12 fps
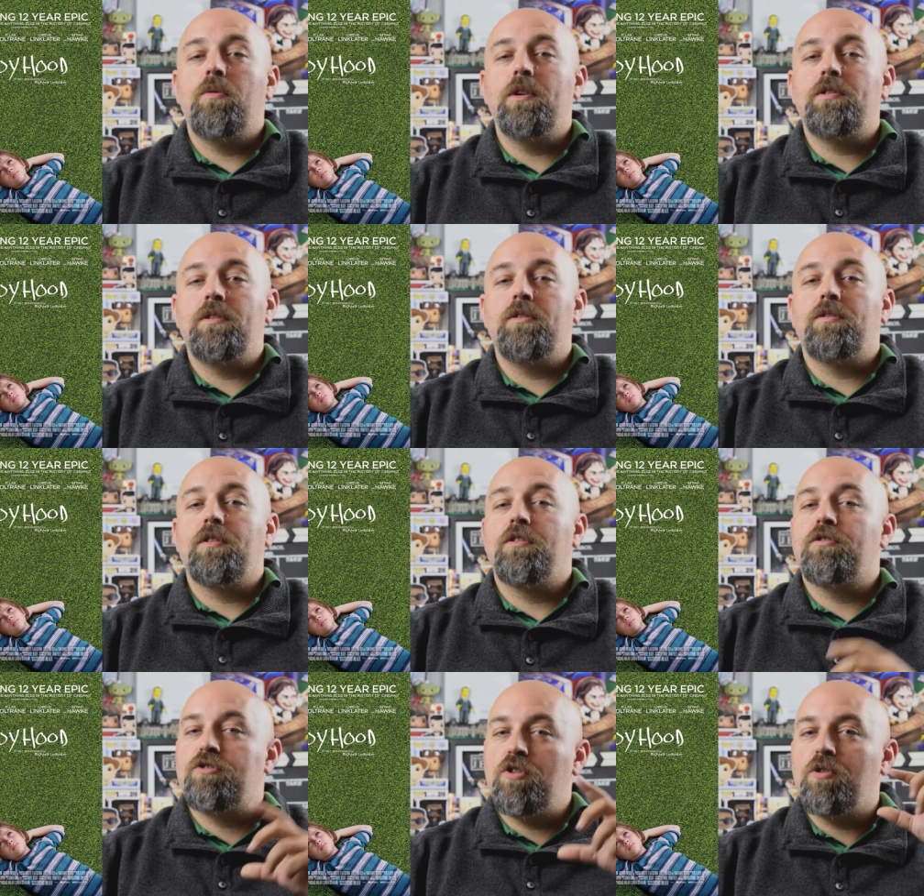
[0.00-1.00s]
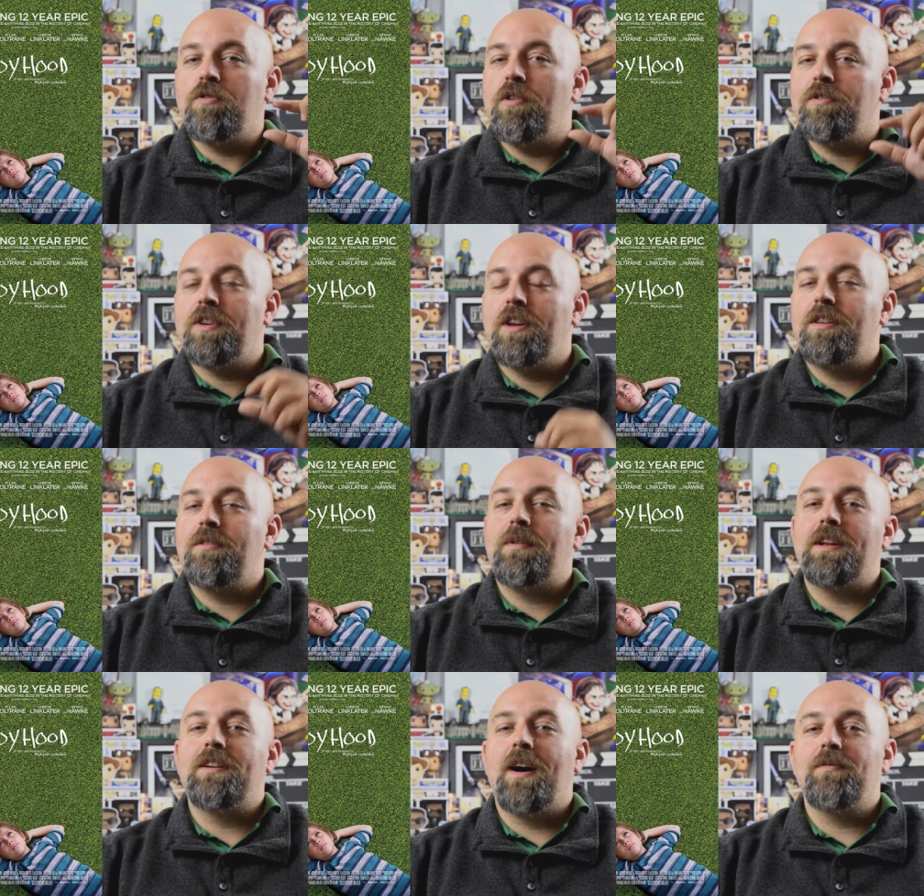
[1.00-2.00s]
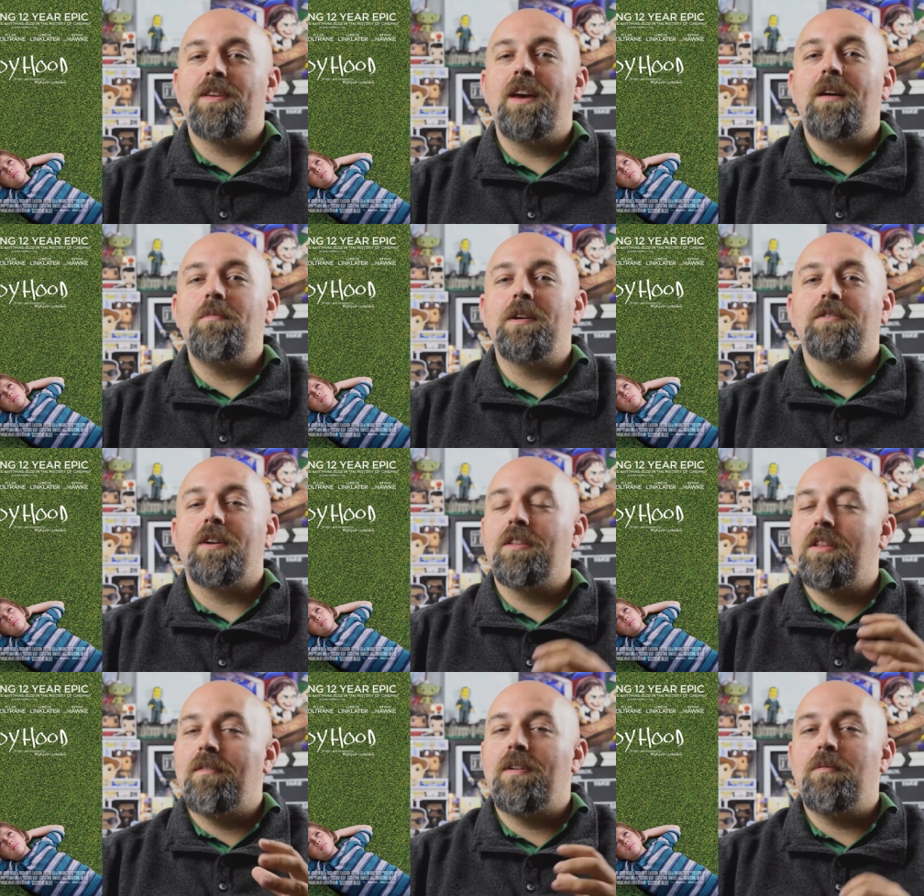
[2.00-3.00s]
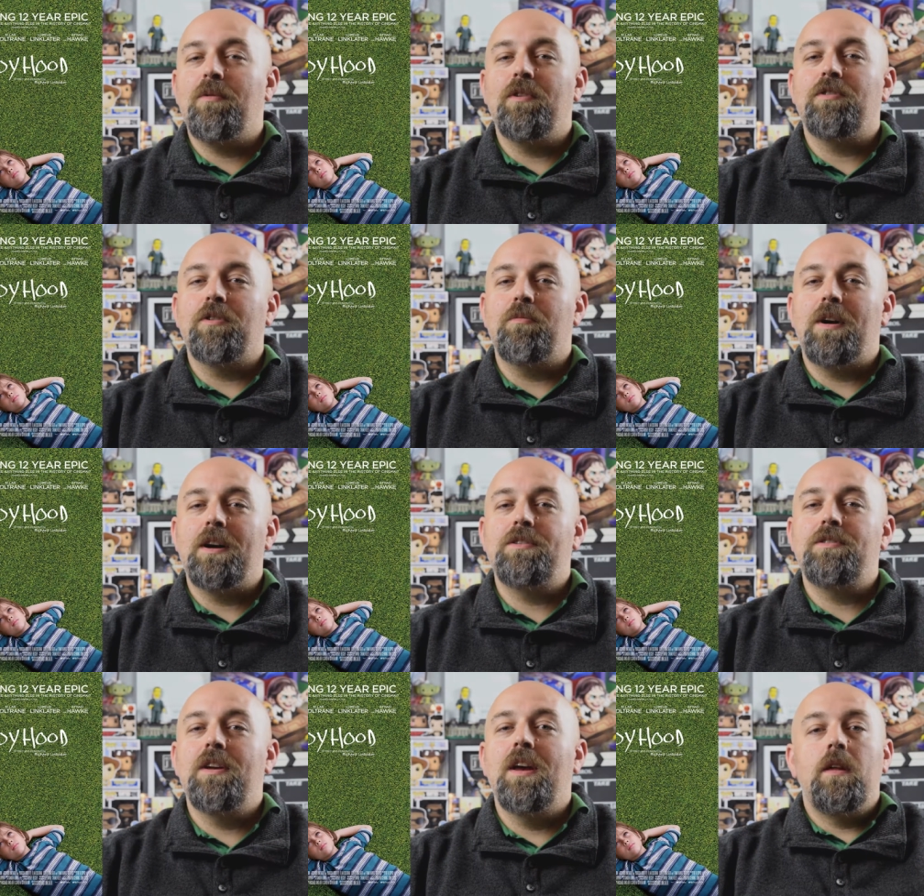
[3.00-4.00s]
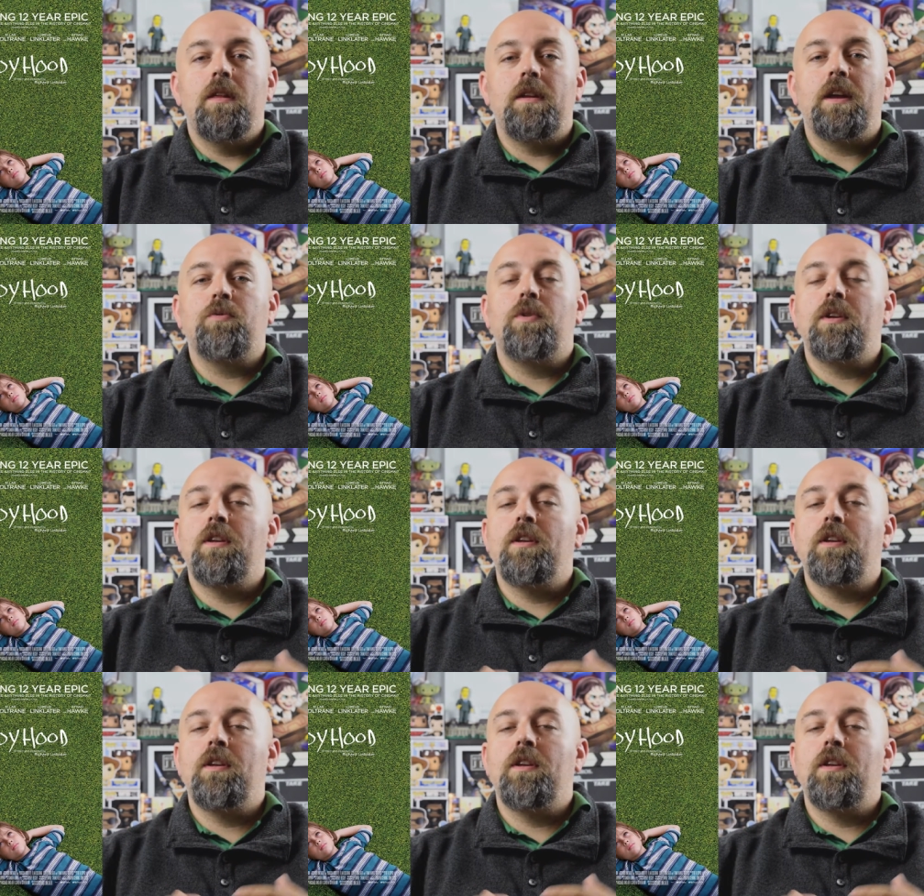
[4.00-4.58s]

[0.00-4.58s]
which is so close to getting into my top 10 because I love that movie so much. The next one